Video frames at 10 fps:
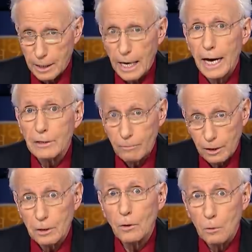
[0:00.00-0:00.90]
the
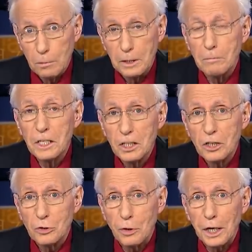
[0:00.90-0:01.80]
Kathryn Kuhlman
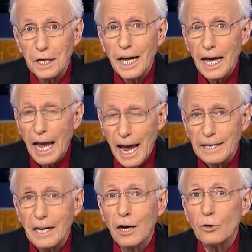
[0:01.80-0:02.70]
ministry
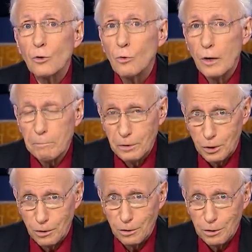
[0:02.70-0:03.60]
and
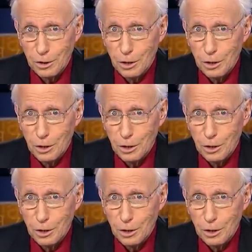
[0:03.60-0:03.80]
equipped her